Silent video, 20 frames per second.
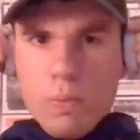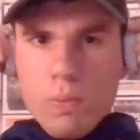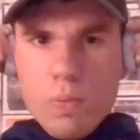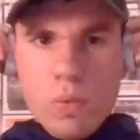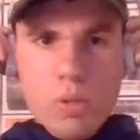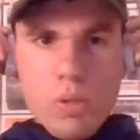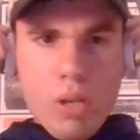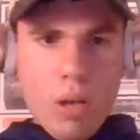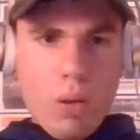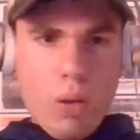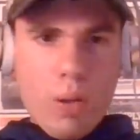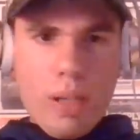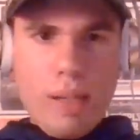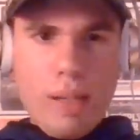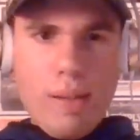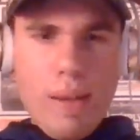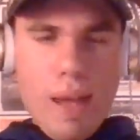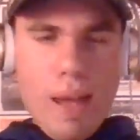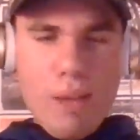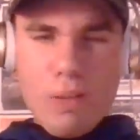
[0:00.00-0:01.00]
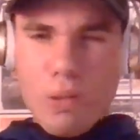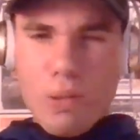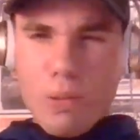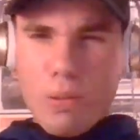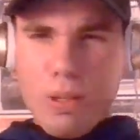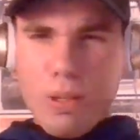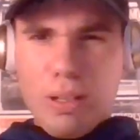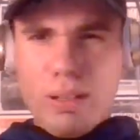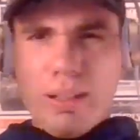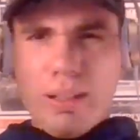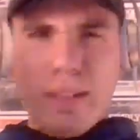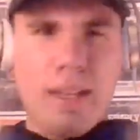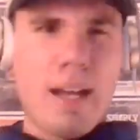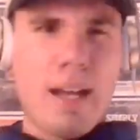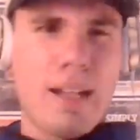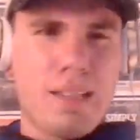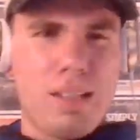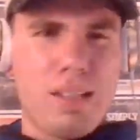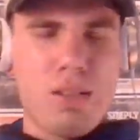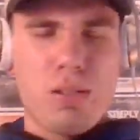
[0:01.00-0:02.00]
So he never really
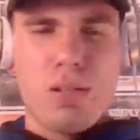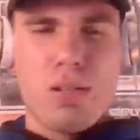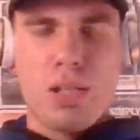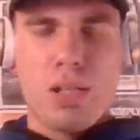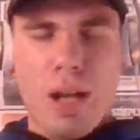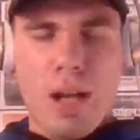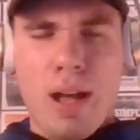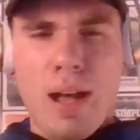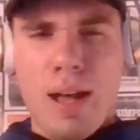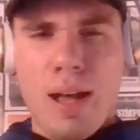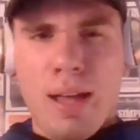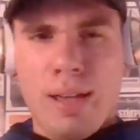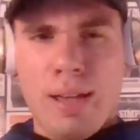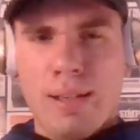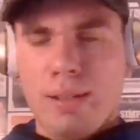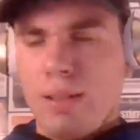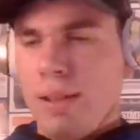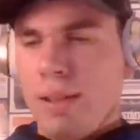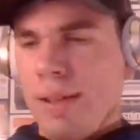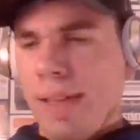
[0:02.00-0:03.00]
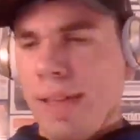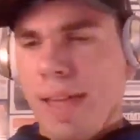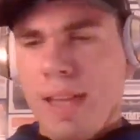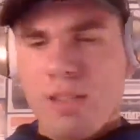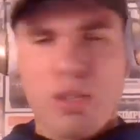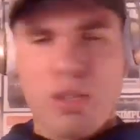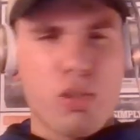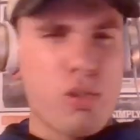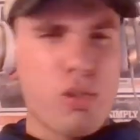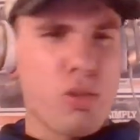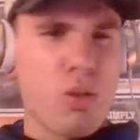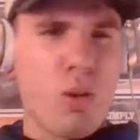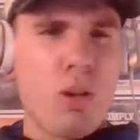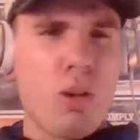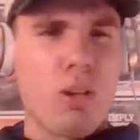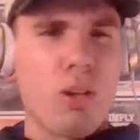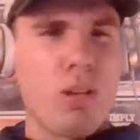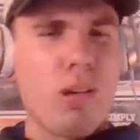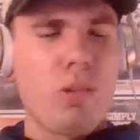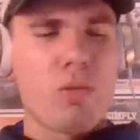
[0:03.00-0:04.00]
got to shine like as a
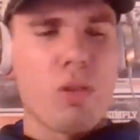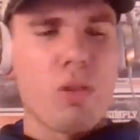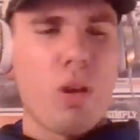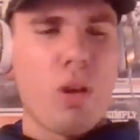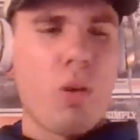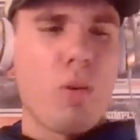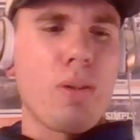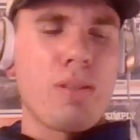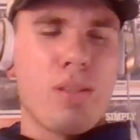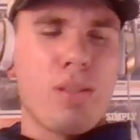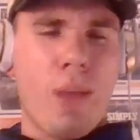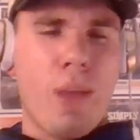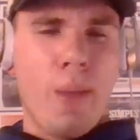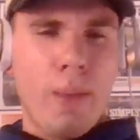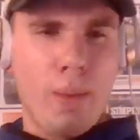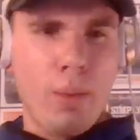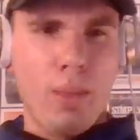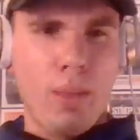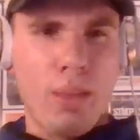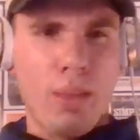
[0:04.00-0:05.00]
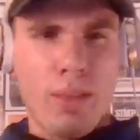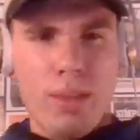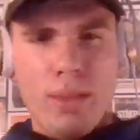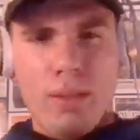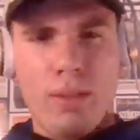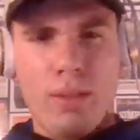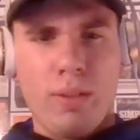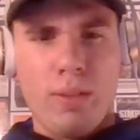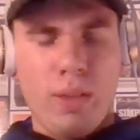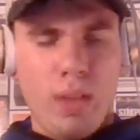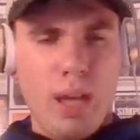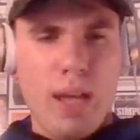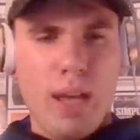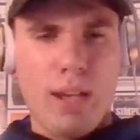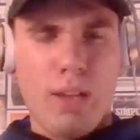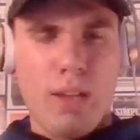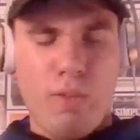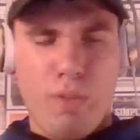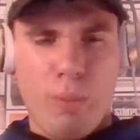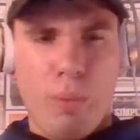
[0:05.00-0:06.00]
starter. He was always like kind
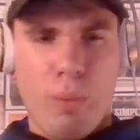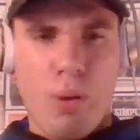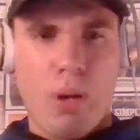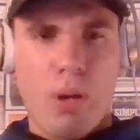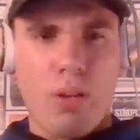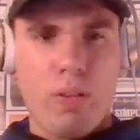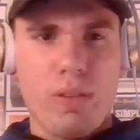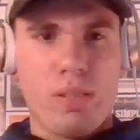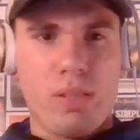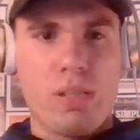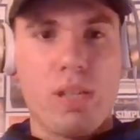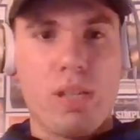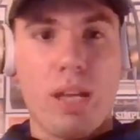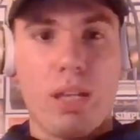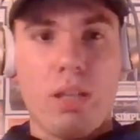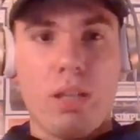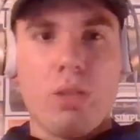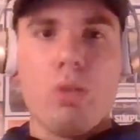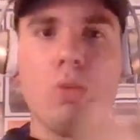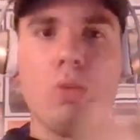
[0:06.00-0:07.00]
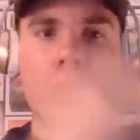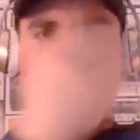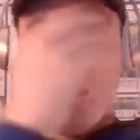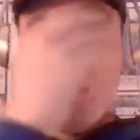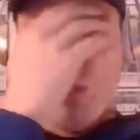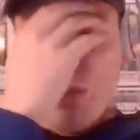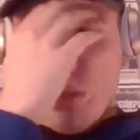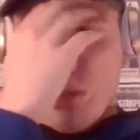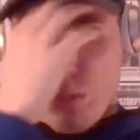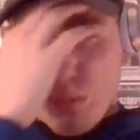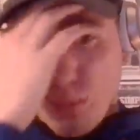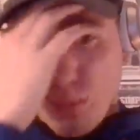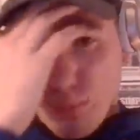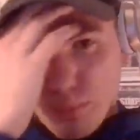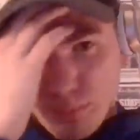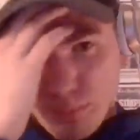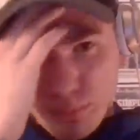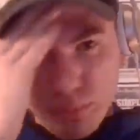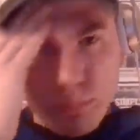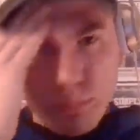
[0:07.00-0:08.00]
of a part of the second unit,
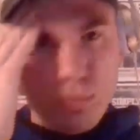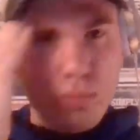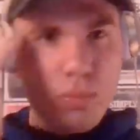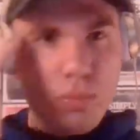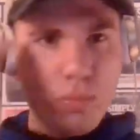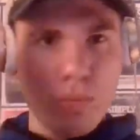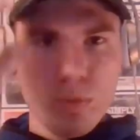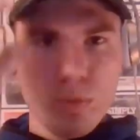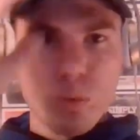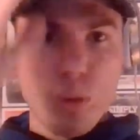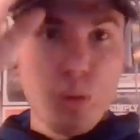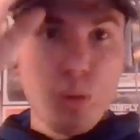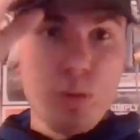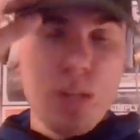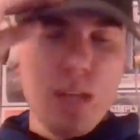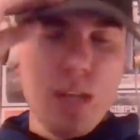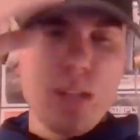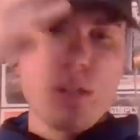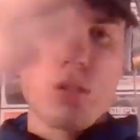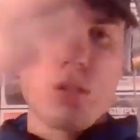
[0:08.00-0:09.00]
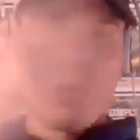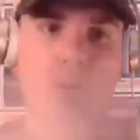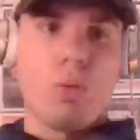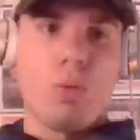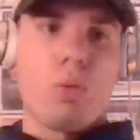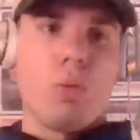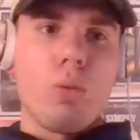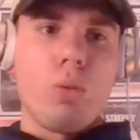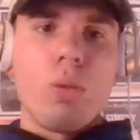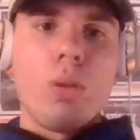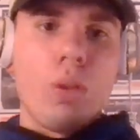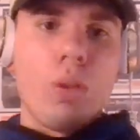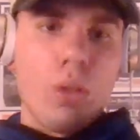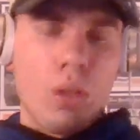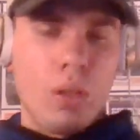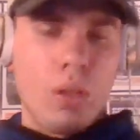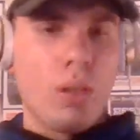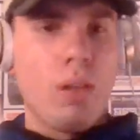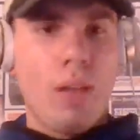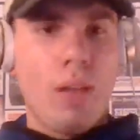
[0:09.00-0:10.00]
rotational
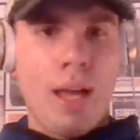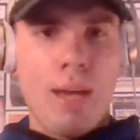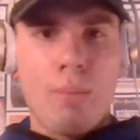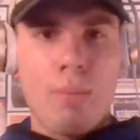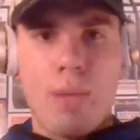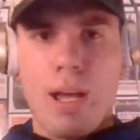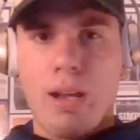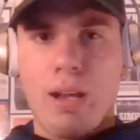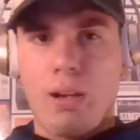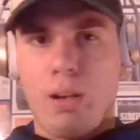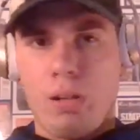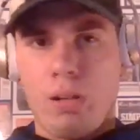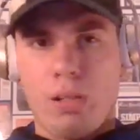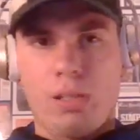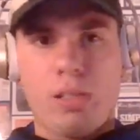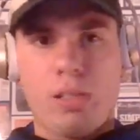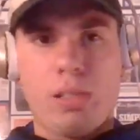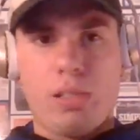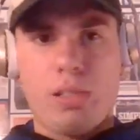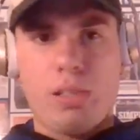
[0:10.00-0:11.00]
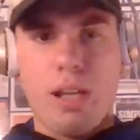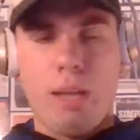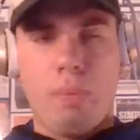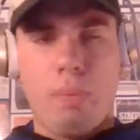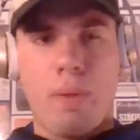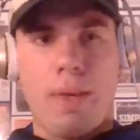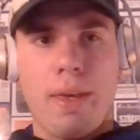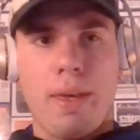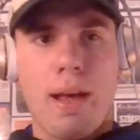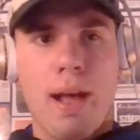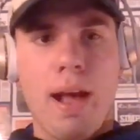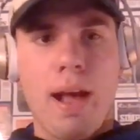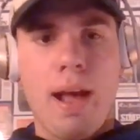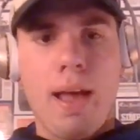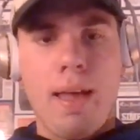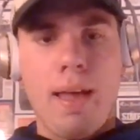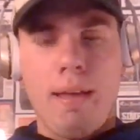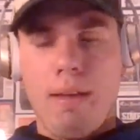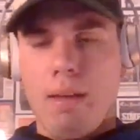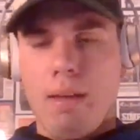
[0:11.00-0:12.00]
linebacker type of
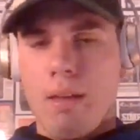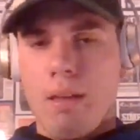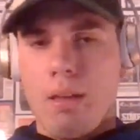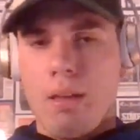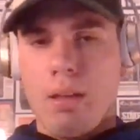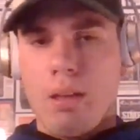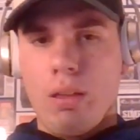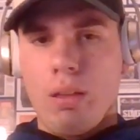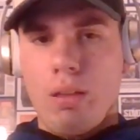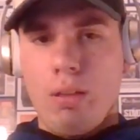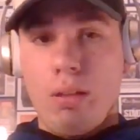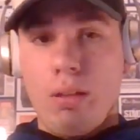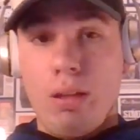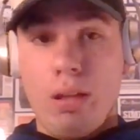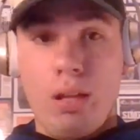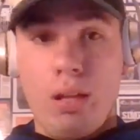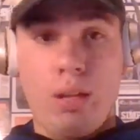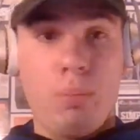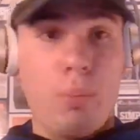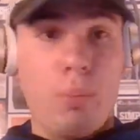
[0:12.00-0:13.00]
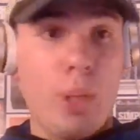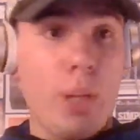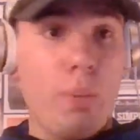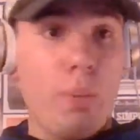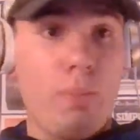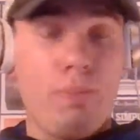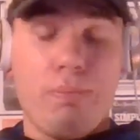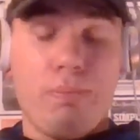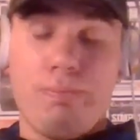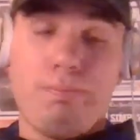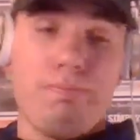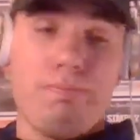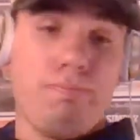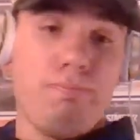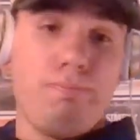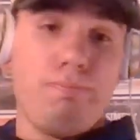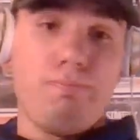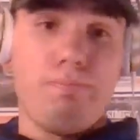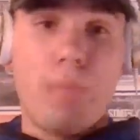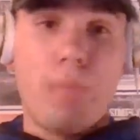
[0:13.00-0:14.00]
guy. But
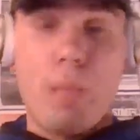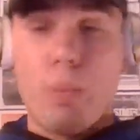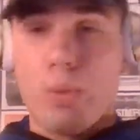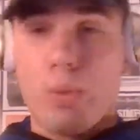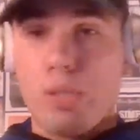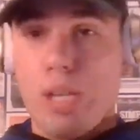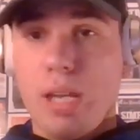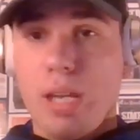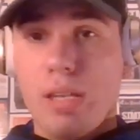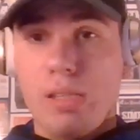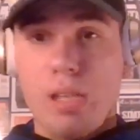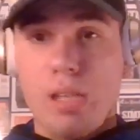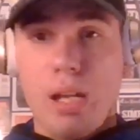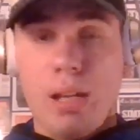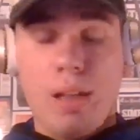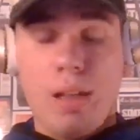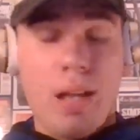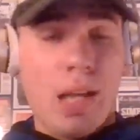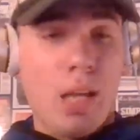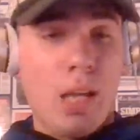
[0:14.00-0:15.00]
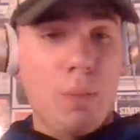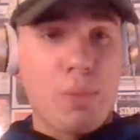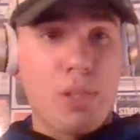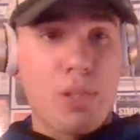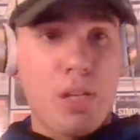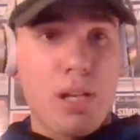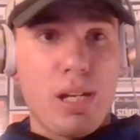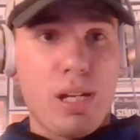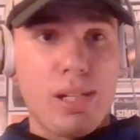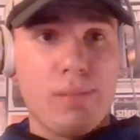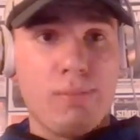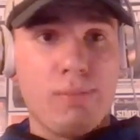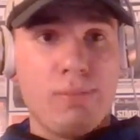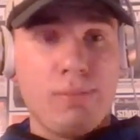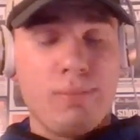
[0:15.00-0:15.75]
people say he's got a lot of upside.